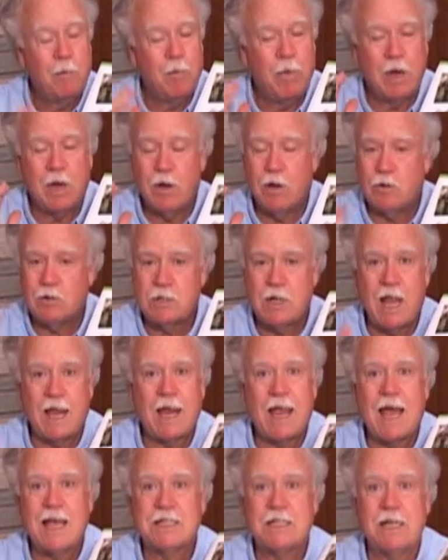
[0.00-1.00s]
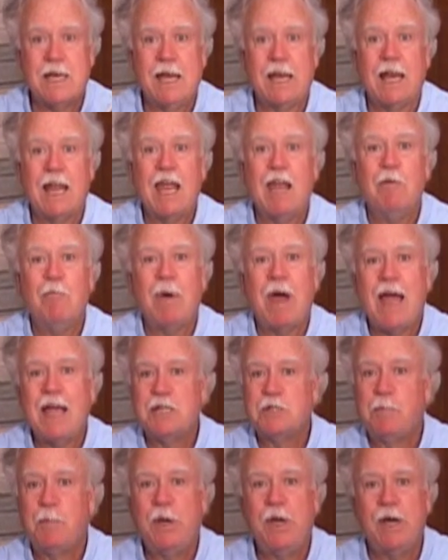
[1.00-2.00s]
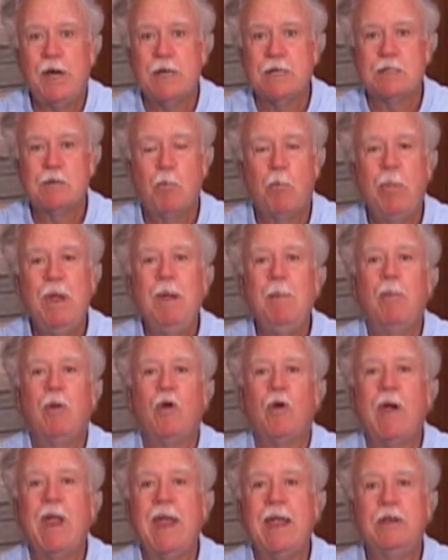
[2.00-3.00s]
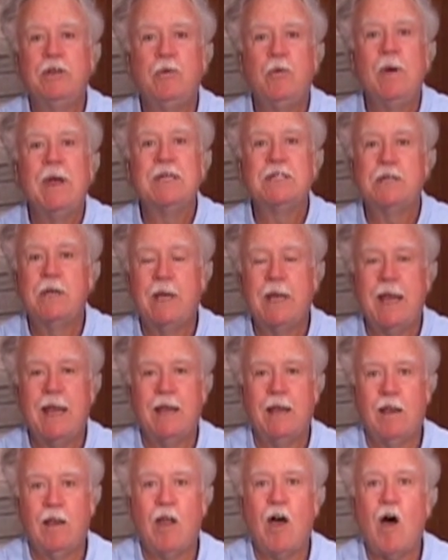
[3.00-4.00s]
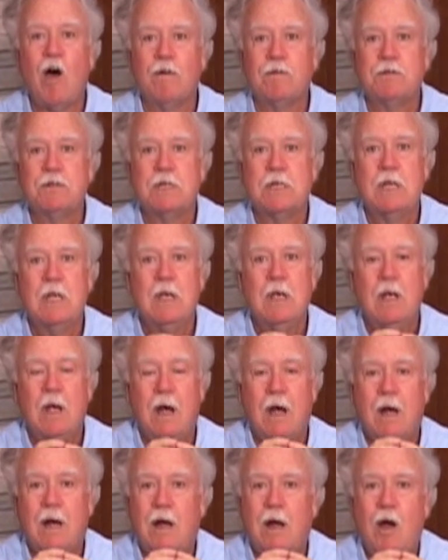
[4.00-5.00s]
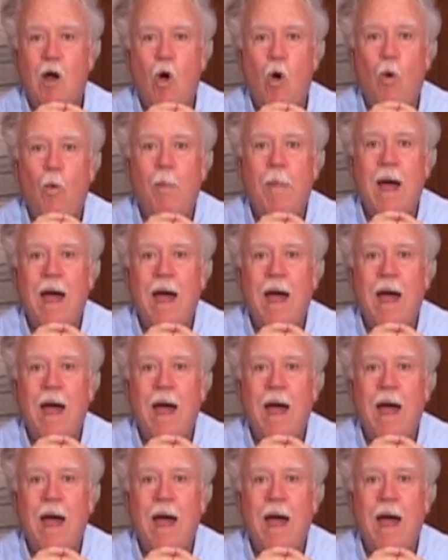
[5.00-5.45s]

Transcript: Because like I said, in my experience, people are interested in lofts. On